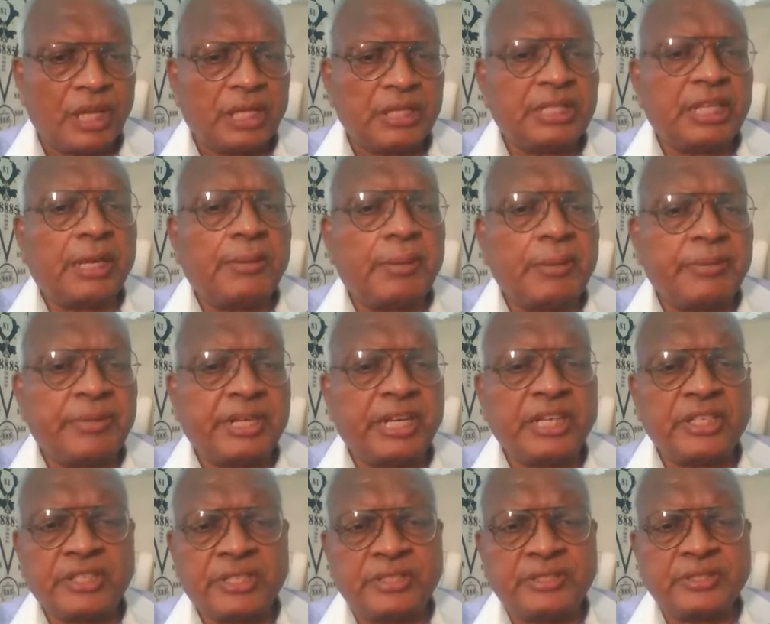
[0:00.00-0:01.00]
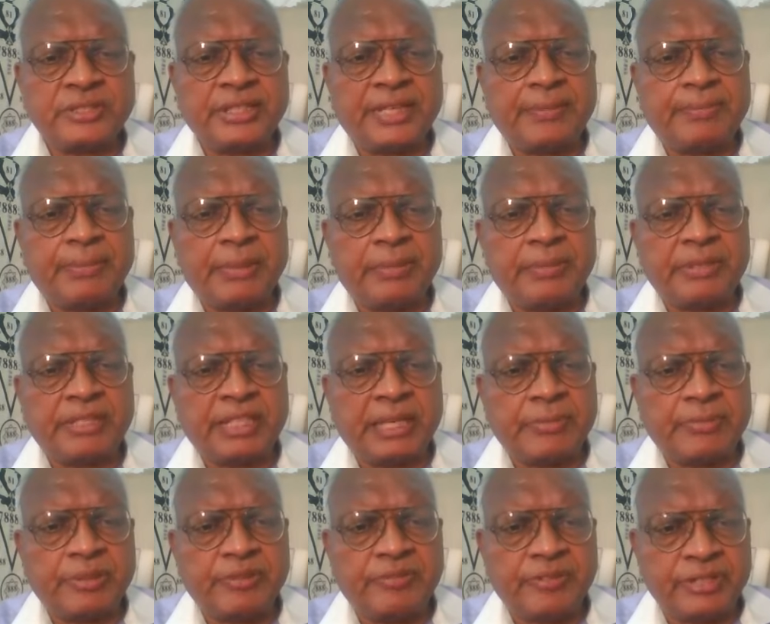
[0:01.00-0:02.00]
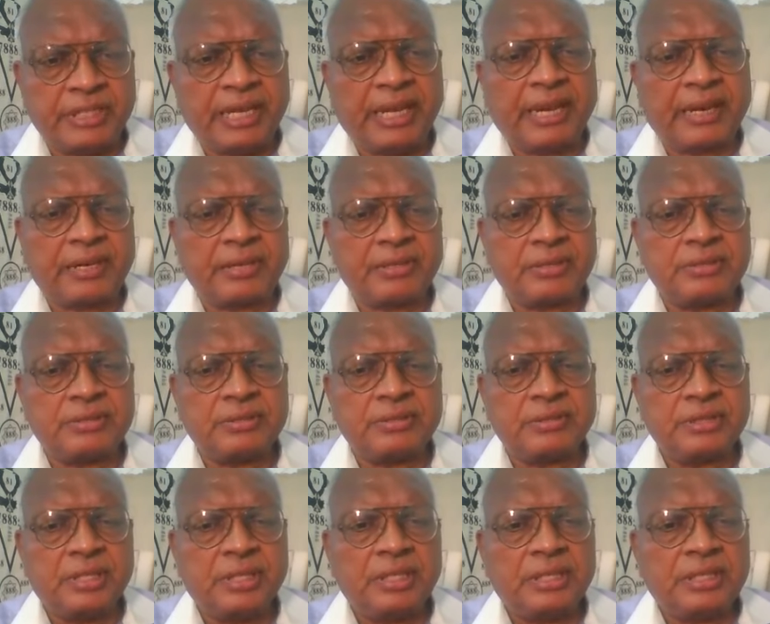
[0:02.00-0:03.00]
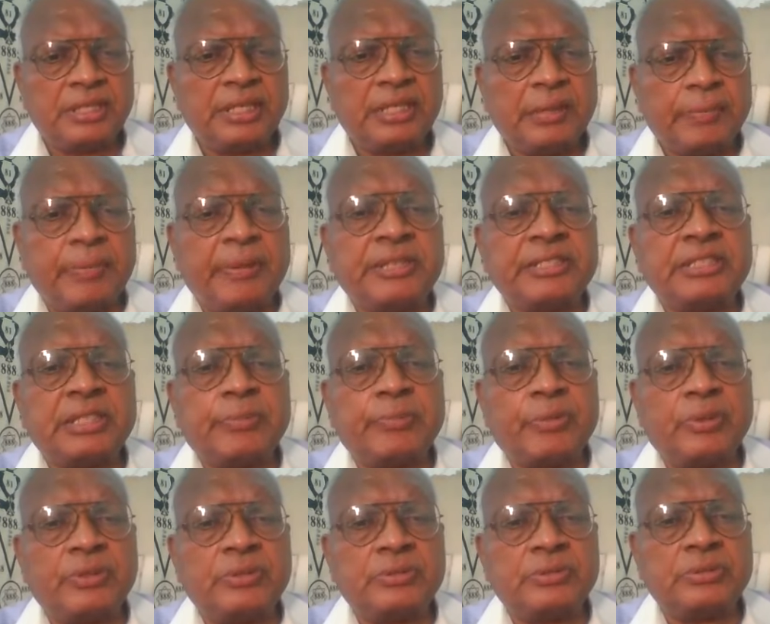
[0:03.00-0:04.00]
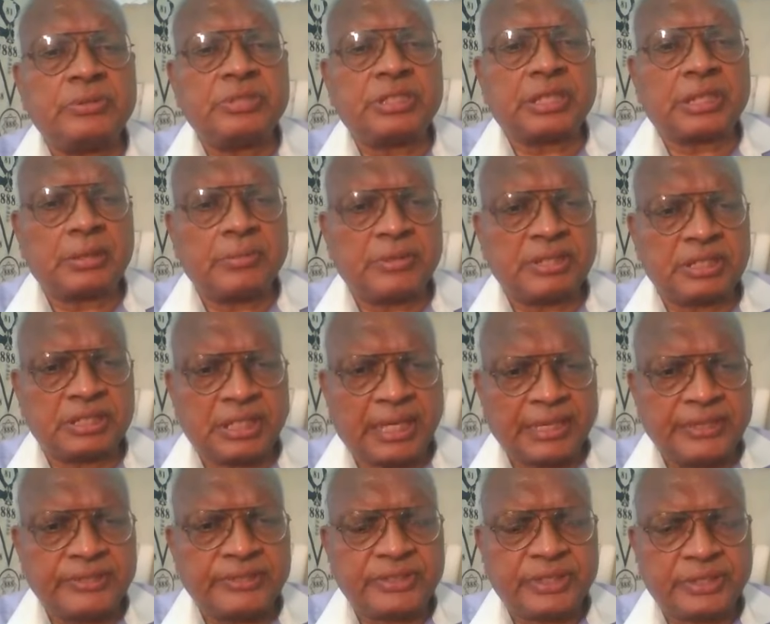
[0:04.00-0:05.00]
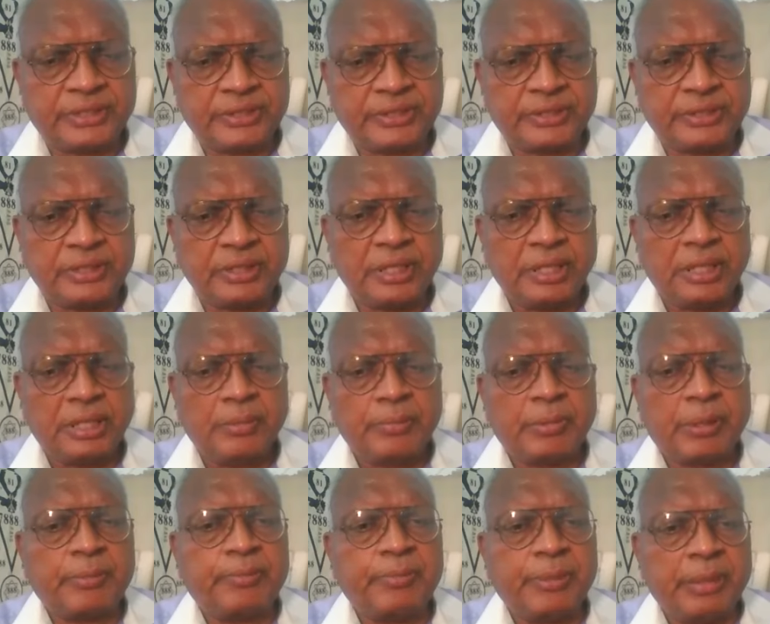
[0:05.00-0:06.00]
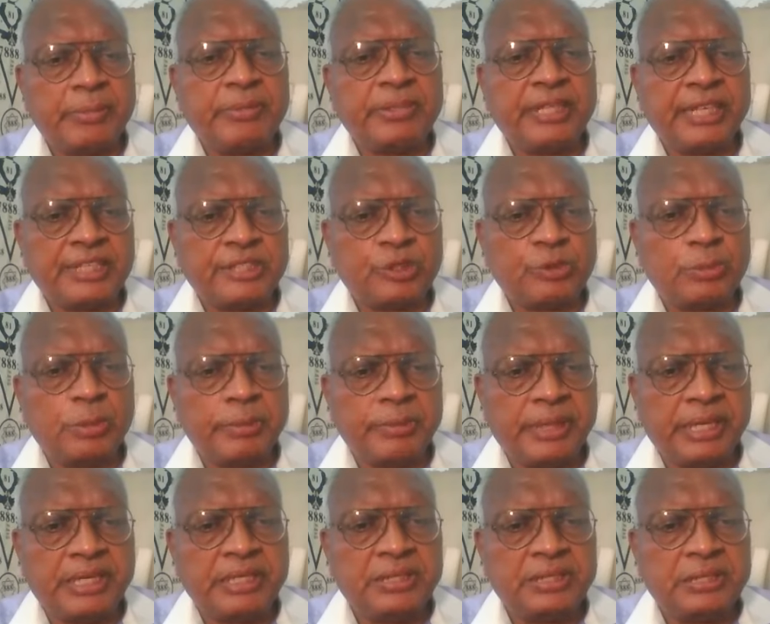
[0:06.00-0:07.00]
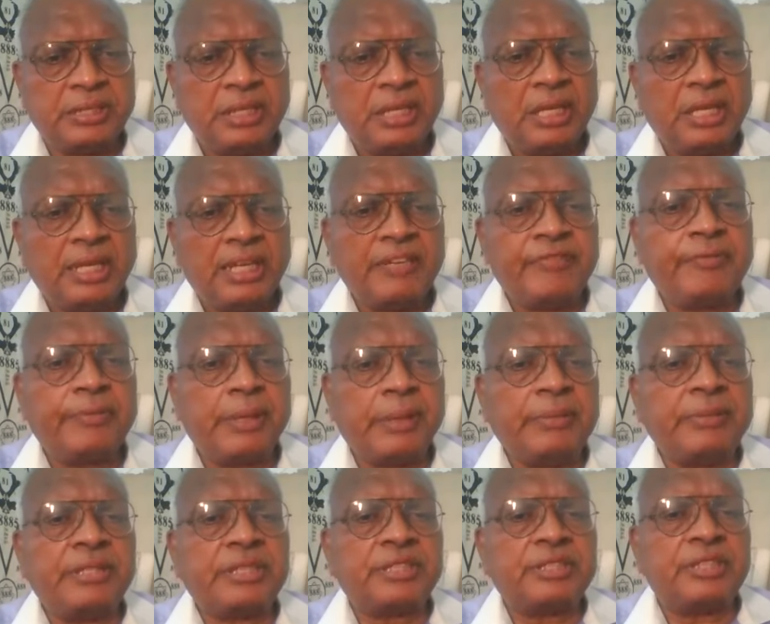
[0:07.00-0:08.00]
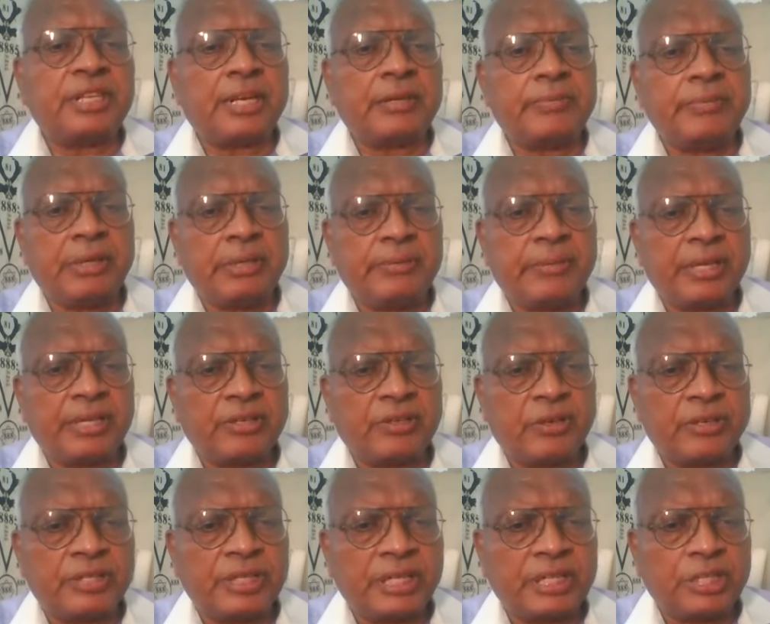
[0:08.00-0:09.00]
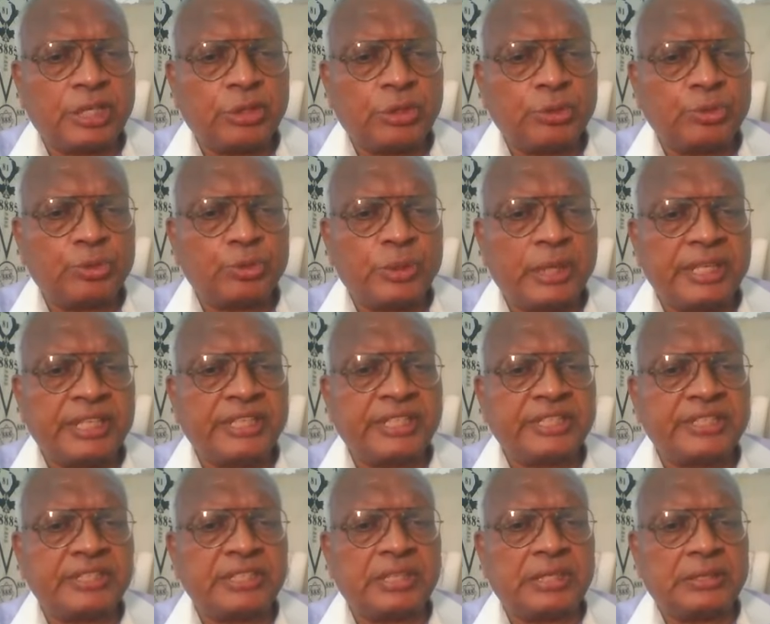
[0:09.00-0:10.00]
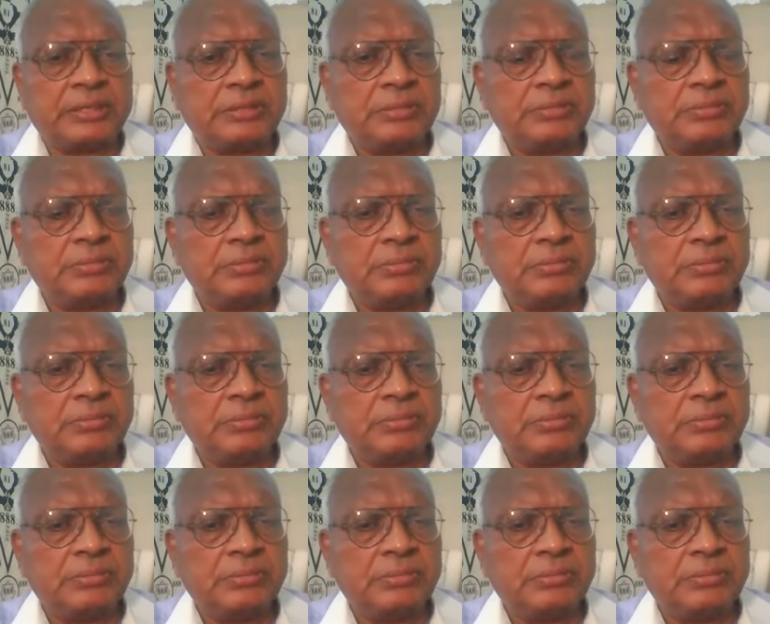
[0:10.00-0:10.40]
There may be reasons that payment can be withheld. It depends upon circumstances, but payment has to be made. If payment is not made by contractor due to any reason,